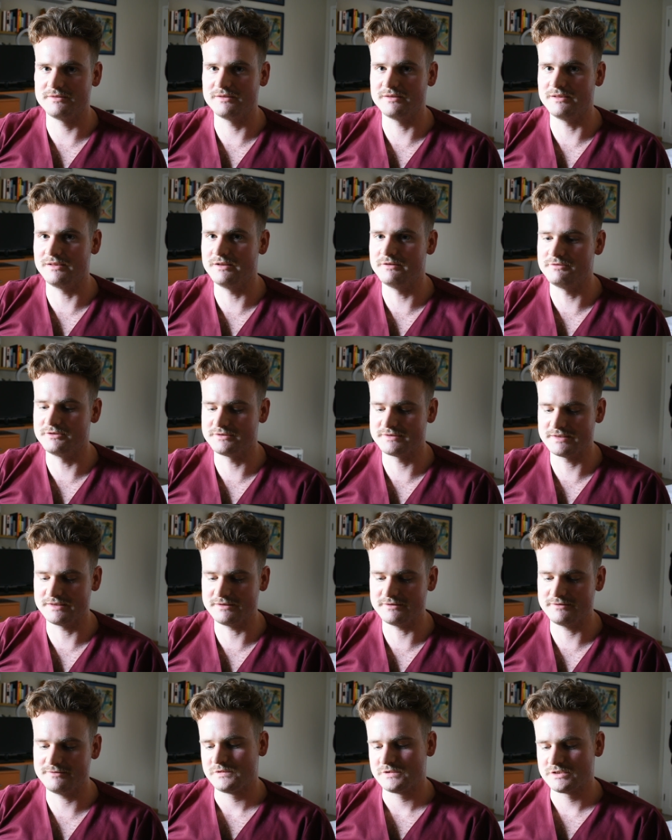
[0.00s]
liver
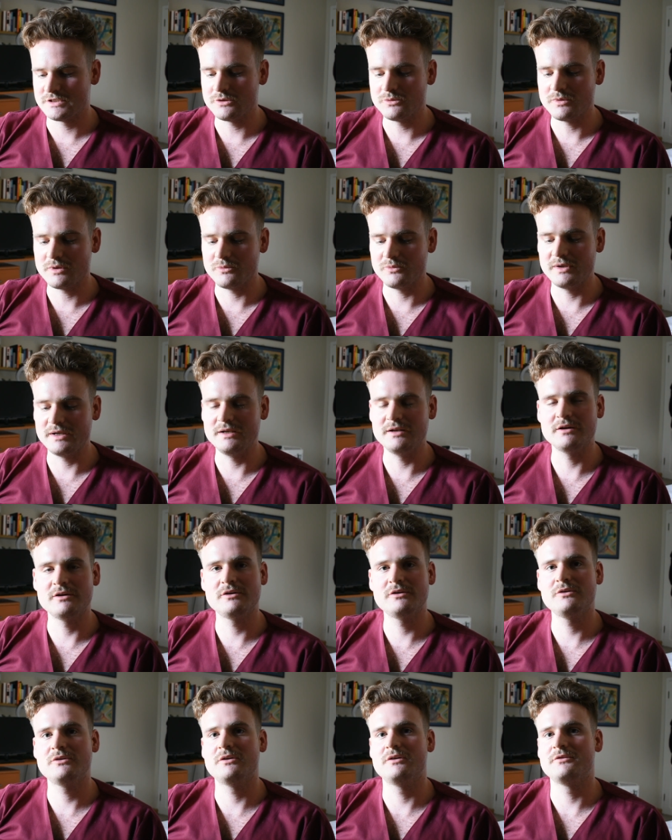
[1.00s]
cell. So what we
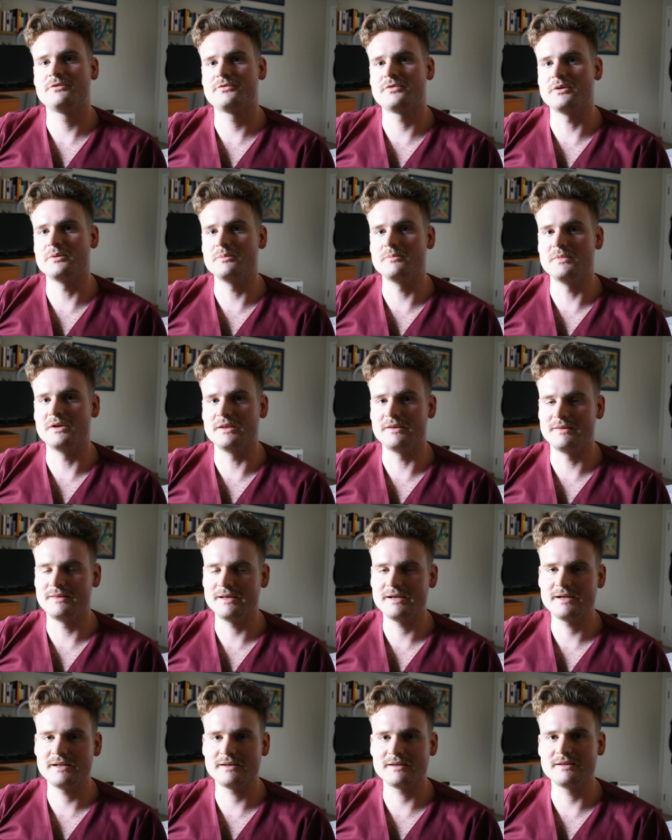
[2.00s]
know from
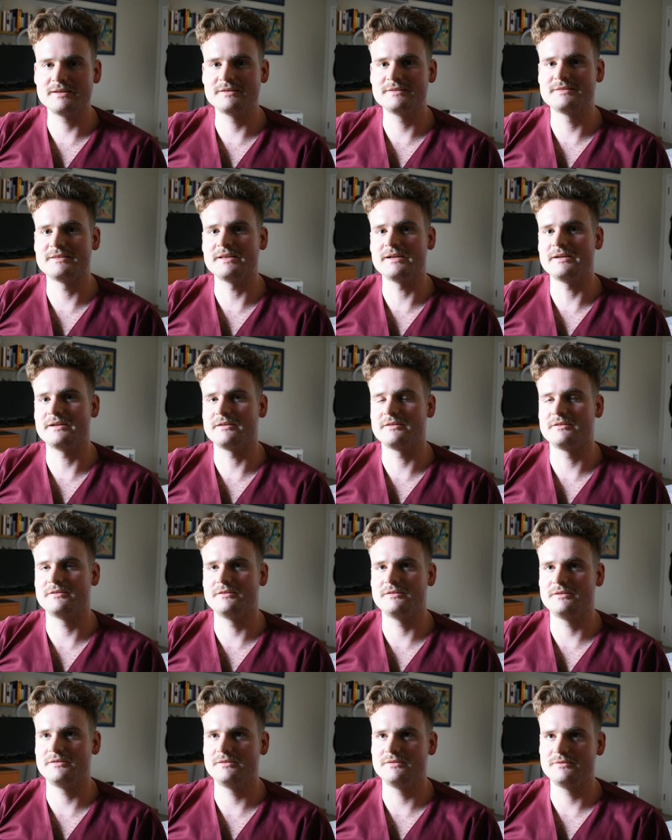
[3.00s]
that is that
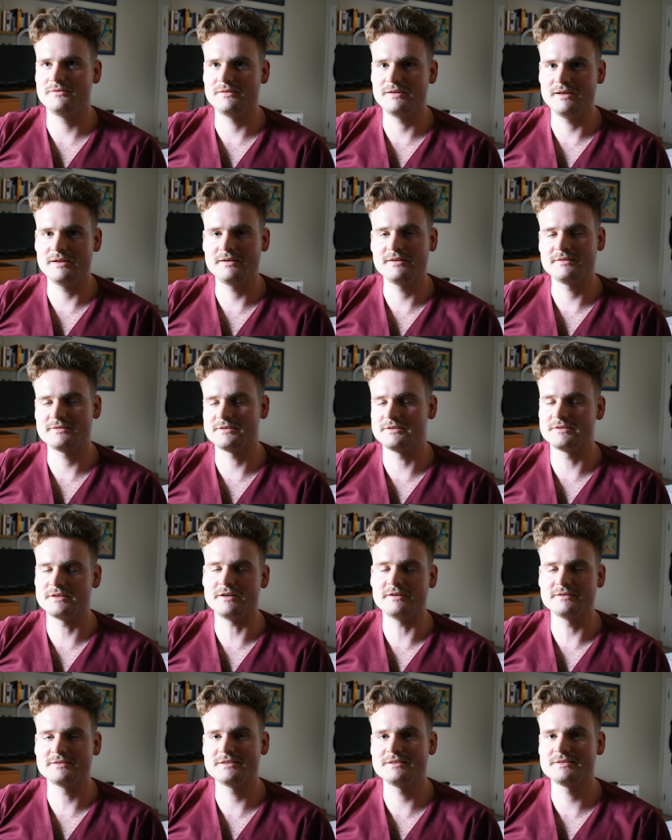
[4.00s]
N
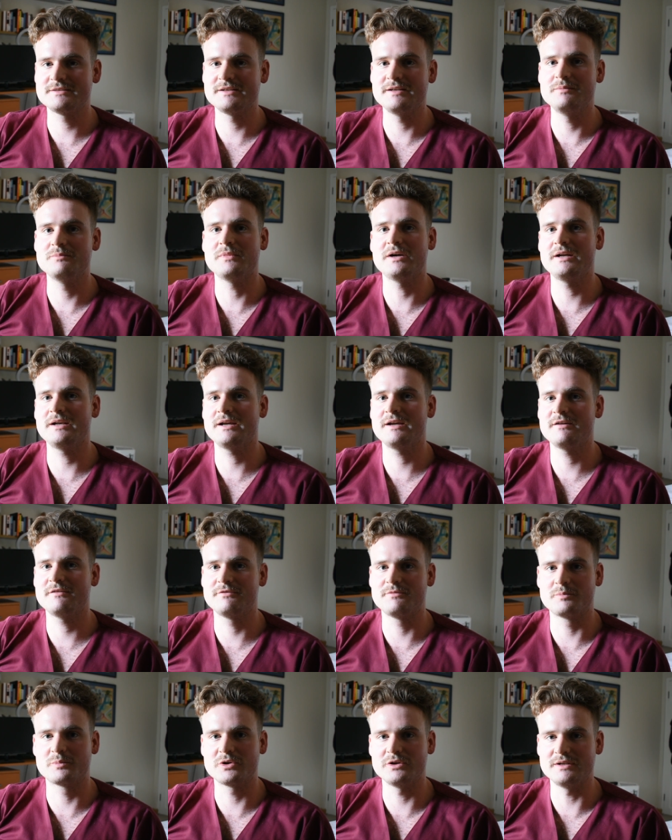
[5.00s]
acetylcysteine might
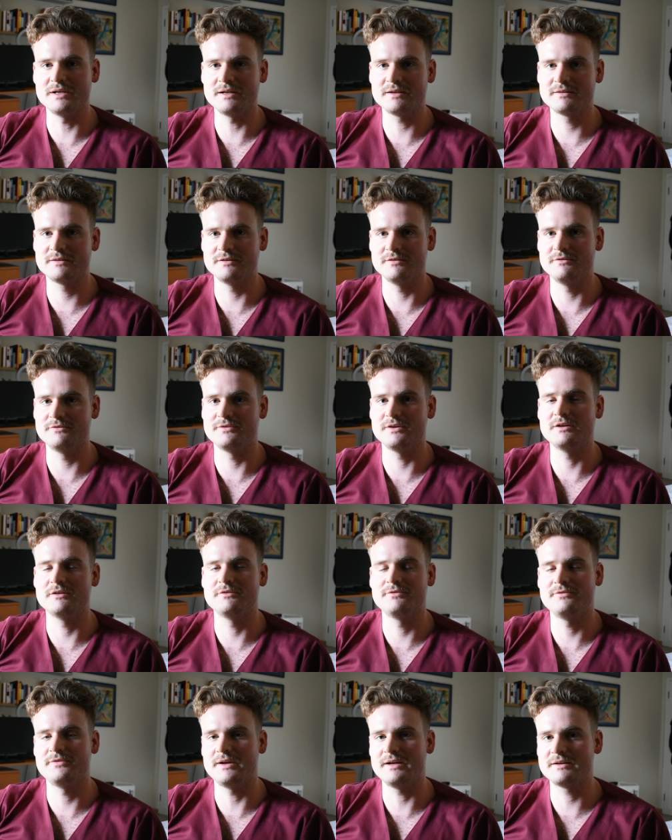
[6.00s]
have protective
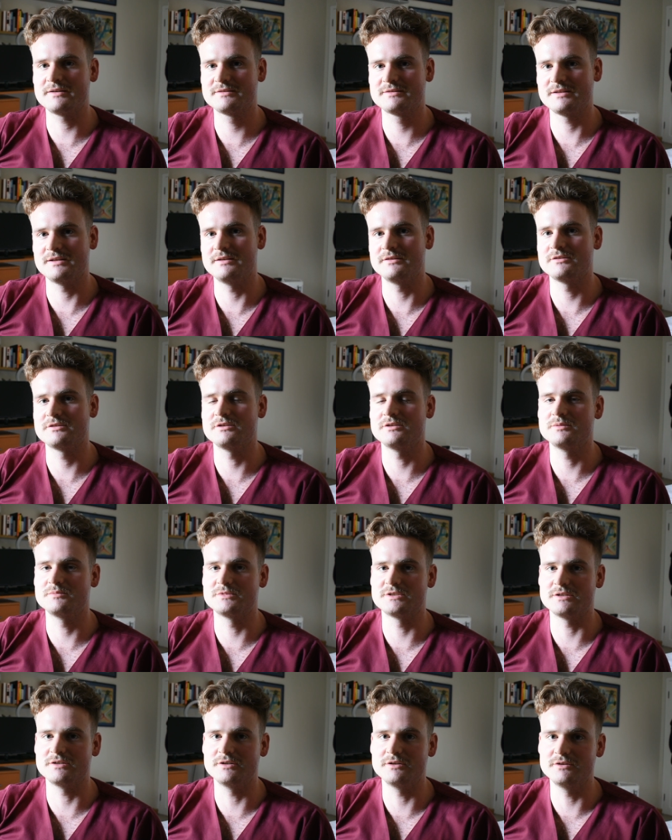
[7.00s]
effects in
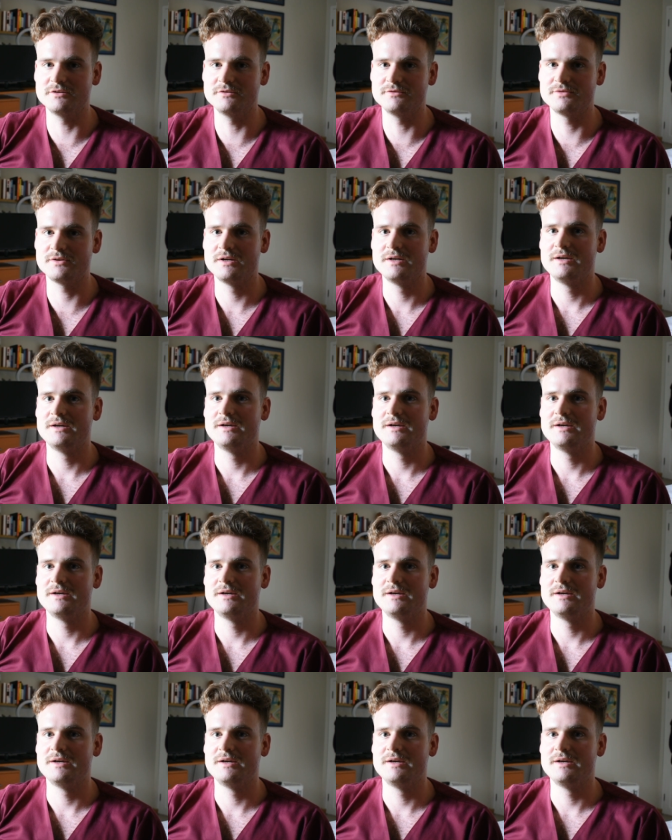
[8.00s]
terms of